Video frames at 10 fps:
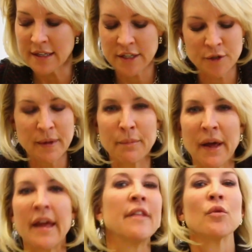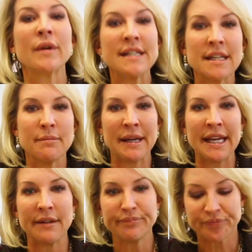Excuse me, but in the reason
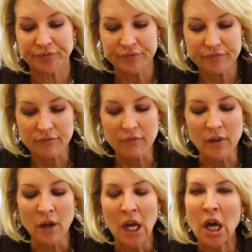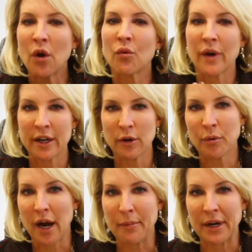being, rental
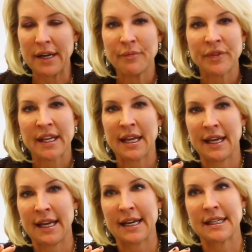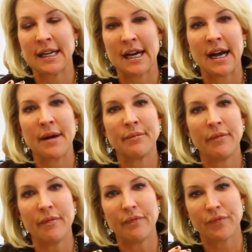property can
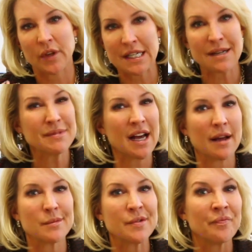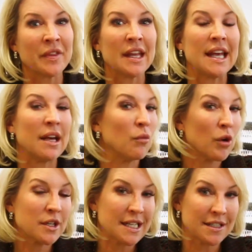um, sometimes it
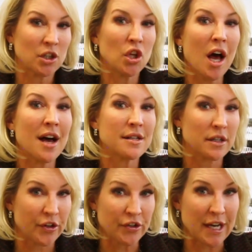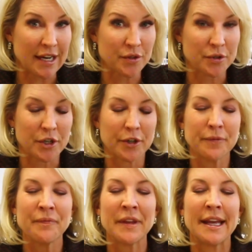works as a loss on your tax
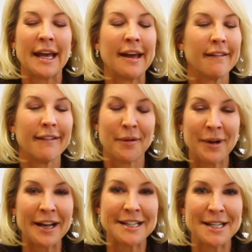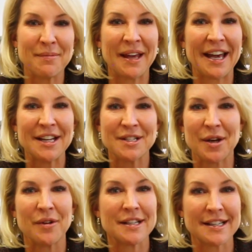return. And I'm not a CPA,
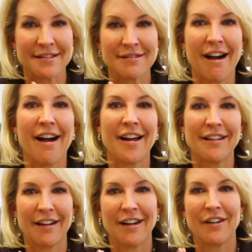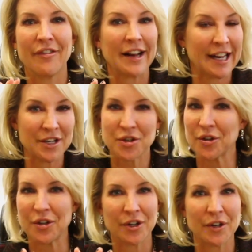so this is not uh,
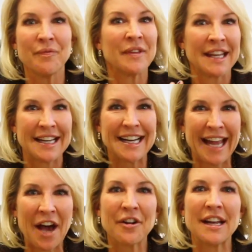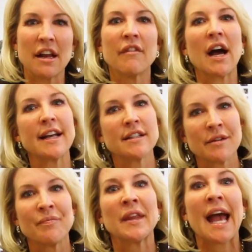financial or accounting advice.
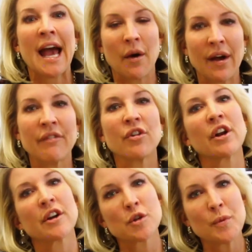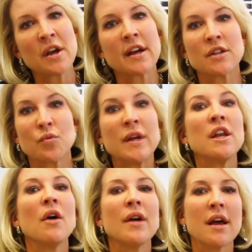However, in our experience, we
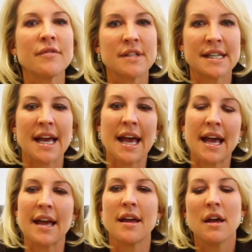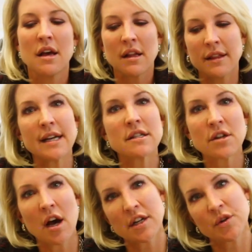know enough to say, hey, let's
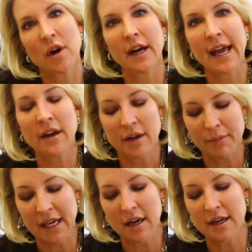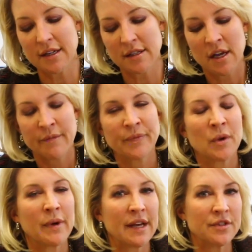talk to our accountant because
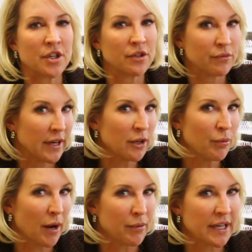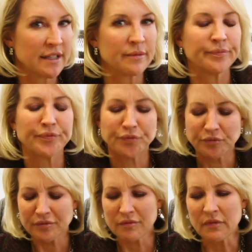we have certain rental properties
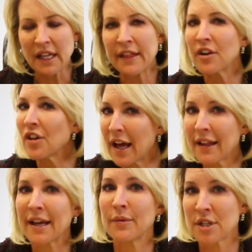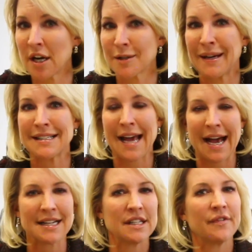and they're a lot like we talked about
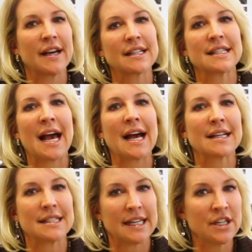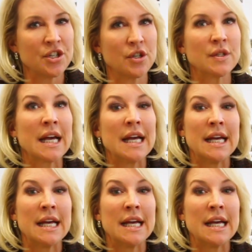tax effects, tax issues